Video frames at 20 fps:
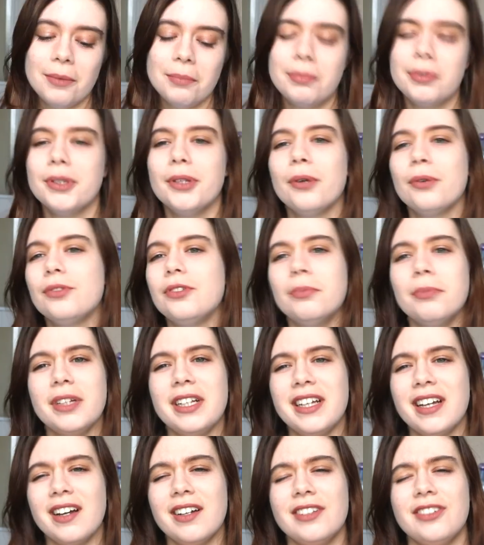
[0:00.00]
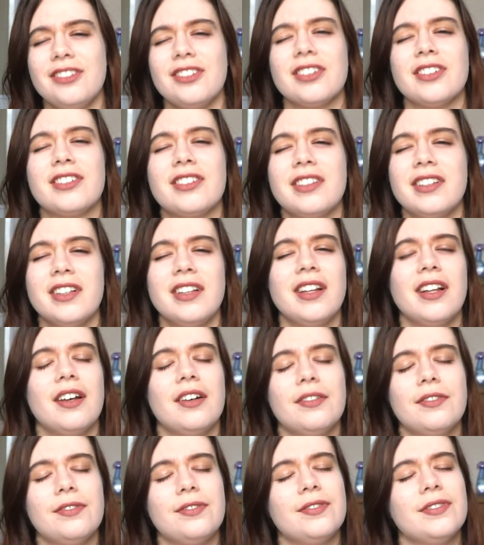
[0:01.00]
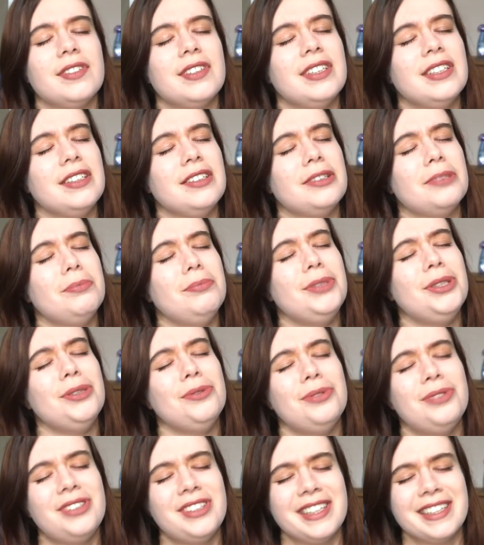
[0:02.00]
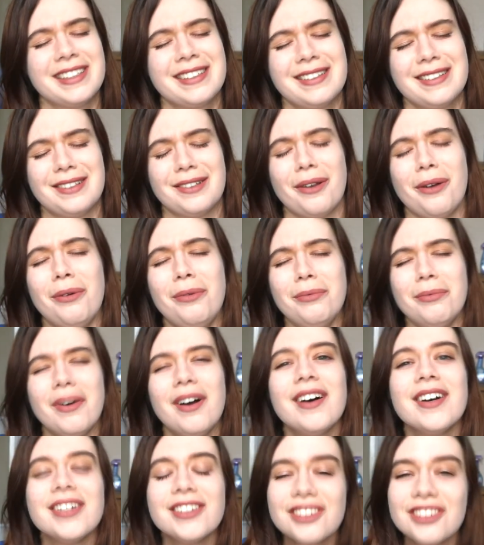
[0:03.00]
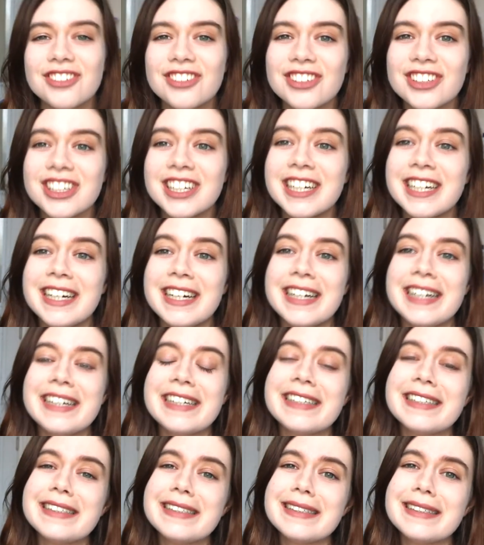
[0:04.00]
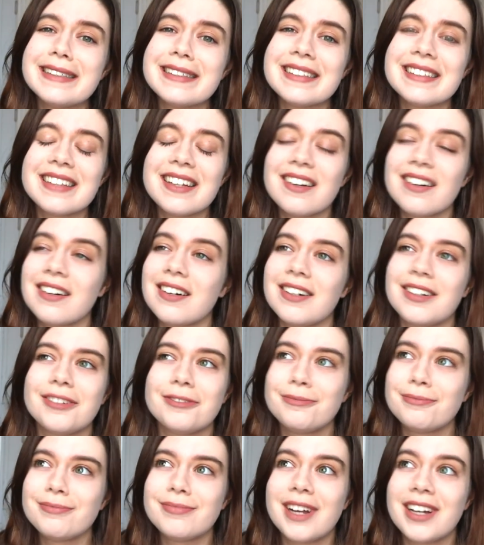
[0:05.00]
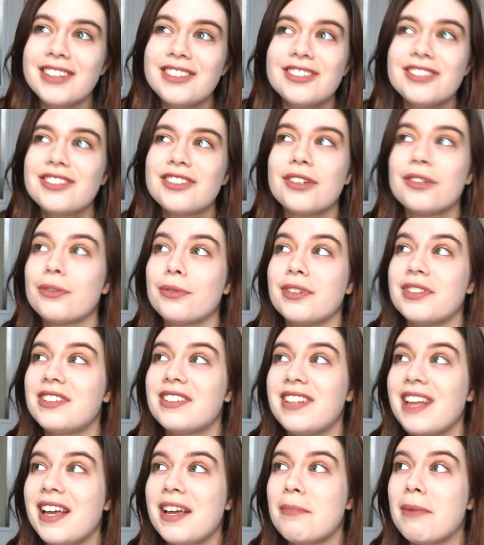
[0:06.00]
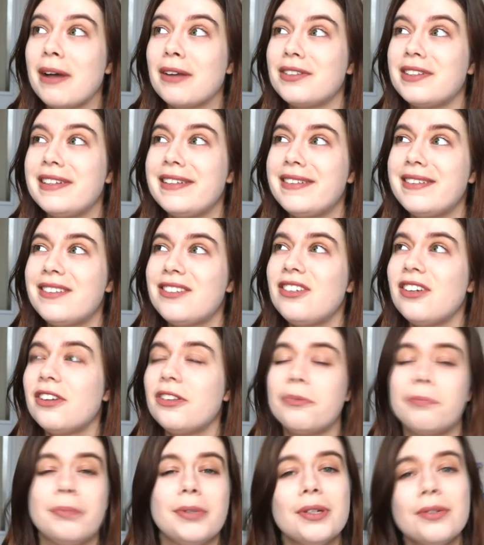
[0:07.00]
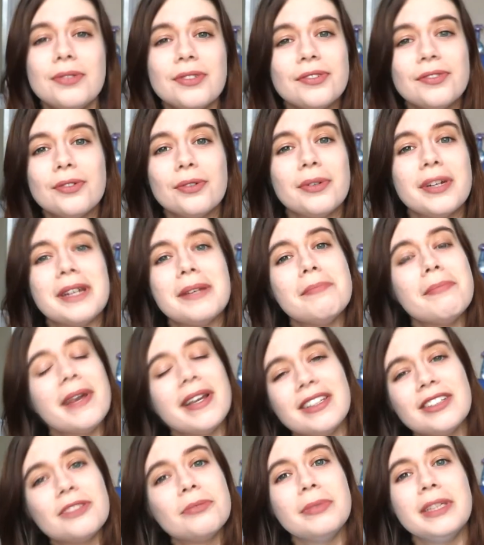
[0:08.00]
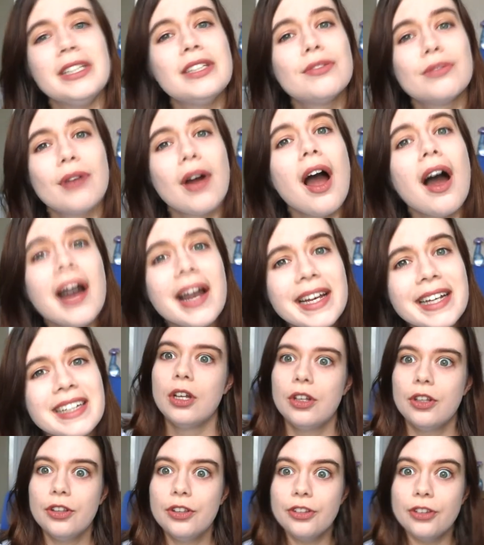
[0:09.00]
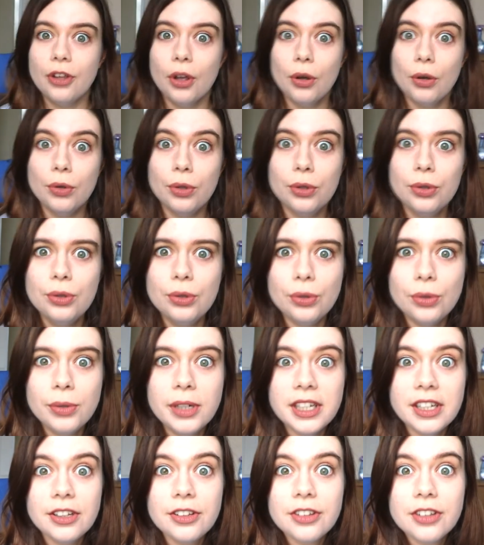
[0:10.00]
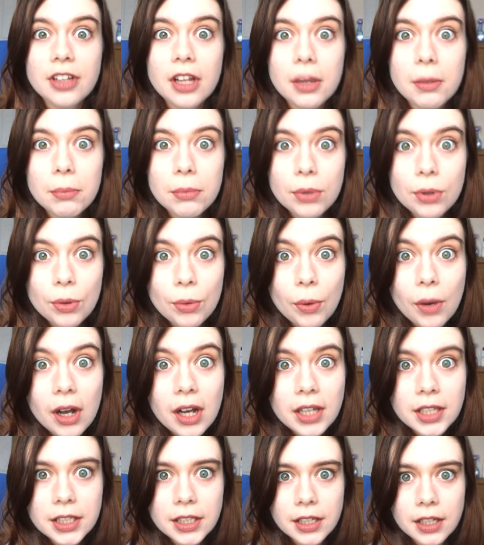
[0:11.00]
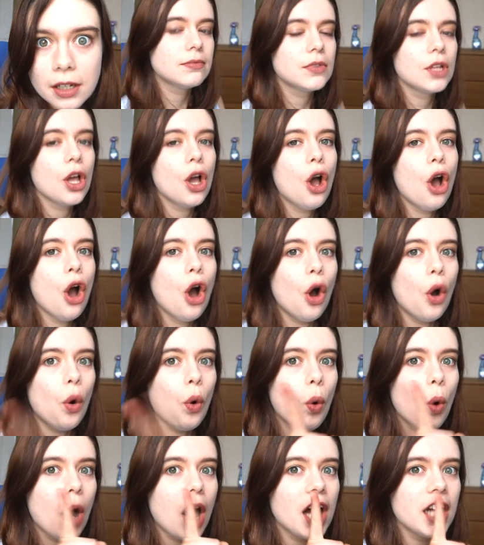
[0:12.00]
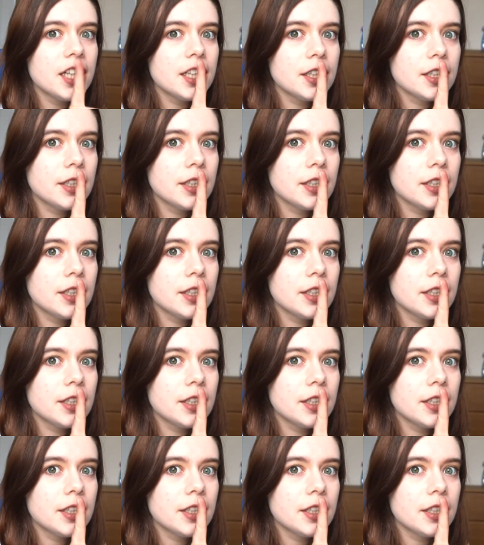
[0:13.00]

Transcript: but ultimately I just love his music so much. It, uh, I just don't know what to say about it. It's just beautiful. It makes me cry. So who is number one? One.